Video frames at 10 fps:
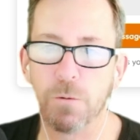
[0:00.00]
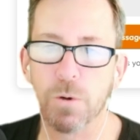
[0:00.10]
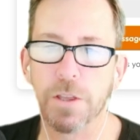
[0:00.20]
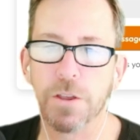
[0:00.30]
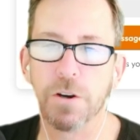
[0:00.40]

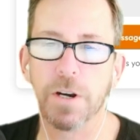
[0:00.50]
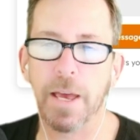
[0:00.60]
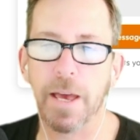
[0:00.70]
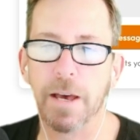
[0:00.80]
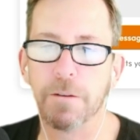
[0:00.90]
43rd
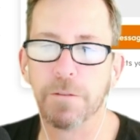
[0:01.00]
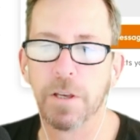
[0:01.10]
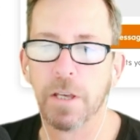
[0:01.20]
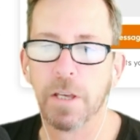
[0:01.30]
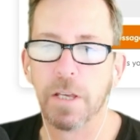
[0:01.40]
Ave
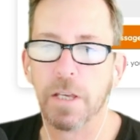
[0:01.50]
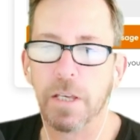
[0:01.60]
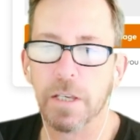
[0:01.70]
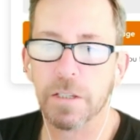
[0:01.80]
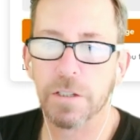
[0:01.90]

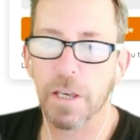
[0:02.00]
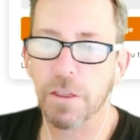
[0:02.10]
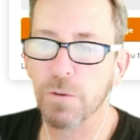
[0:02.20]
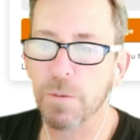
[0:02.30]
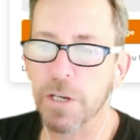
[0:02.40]
is a
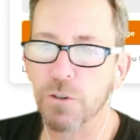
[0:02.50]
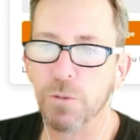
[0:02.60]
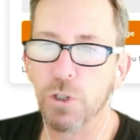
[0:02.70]
3-bedroom,